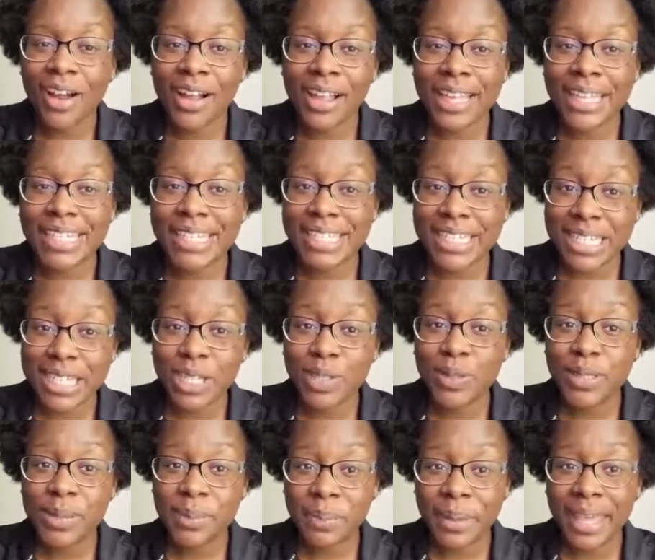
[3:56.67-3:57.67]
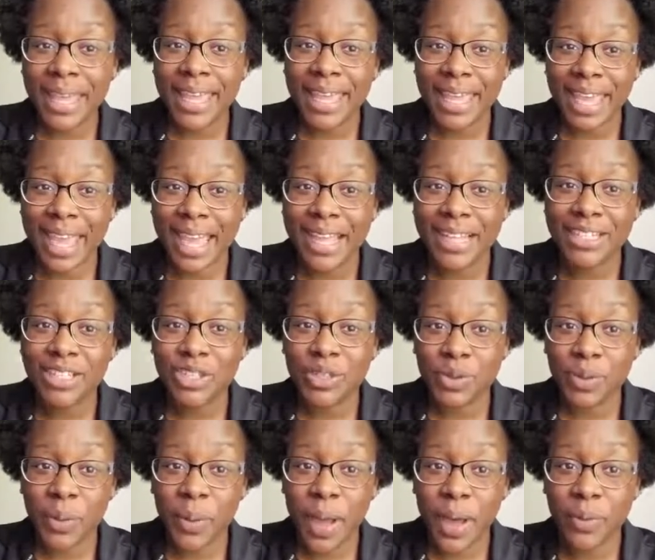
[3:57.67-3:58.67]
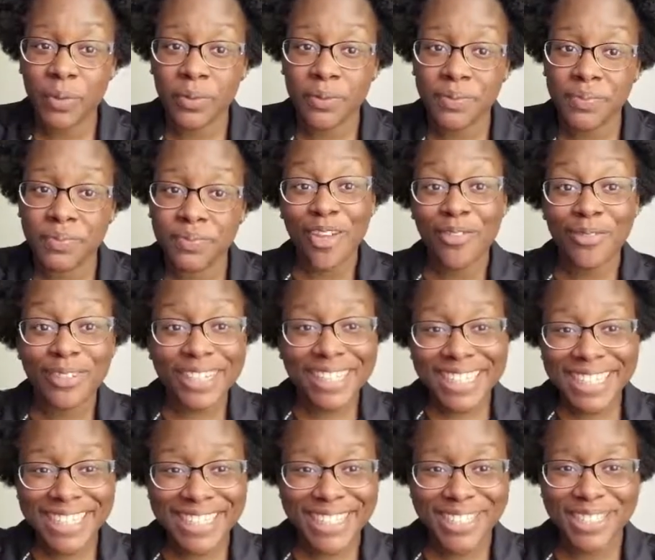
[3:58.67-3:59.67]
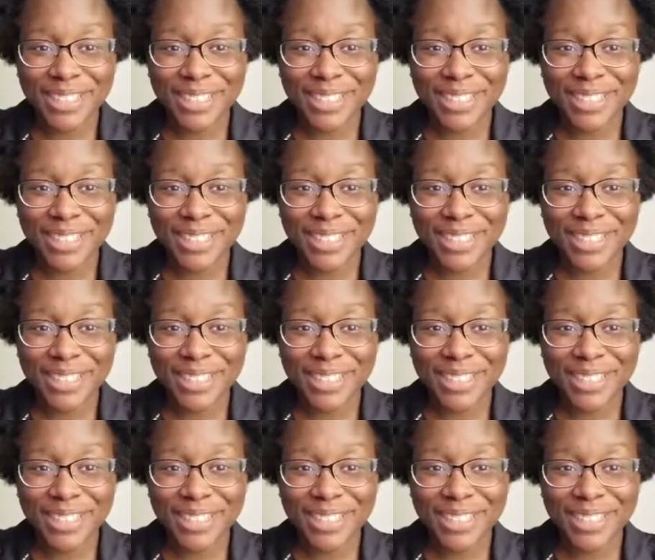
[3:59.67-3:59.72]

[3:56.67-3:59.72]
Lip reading: continue to be engaged throughout. Release your